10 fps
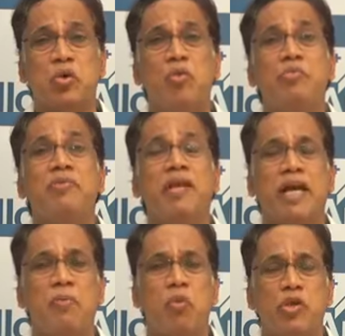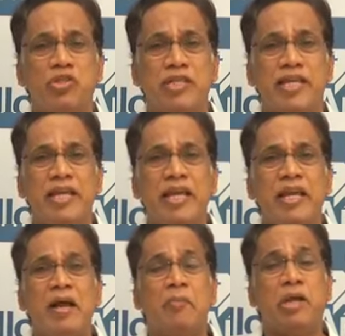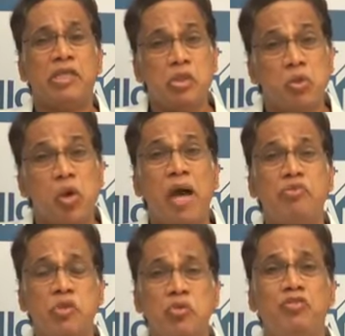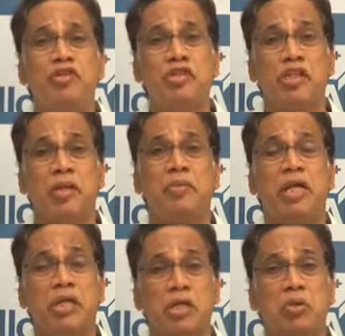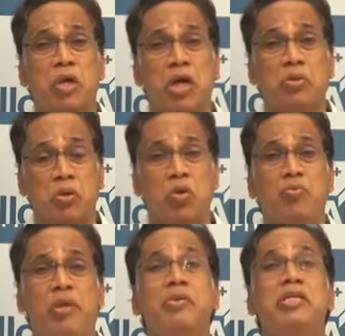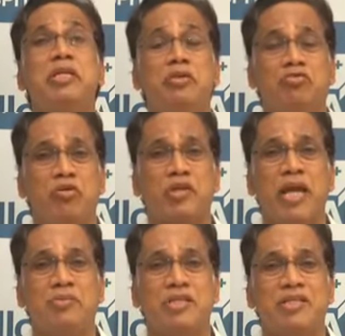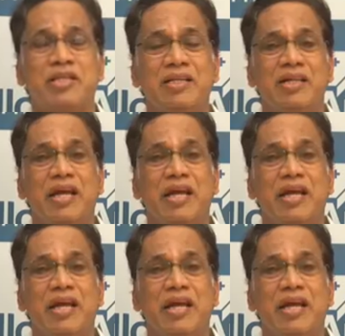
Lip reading: home. You will come once in a day, but you have to do physiotherapy on your own, maybe 3-4 times.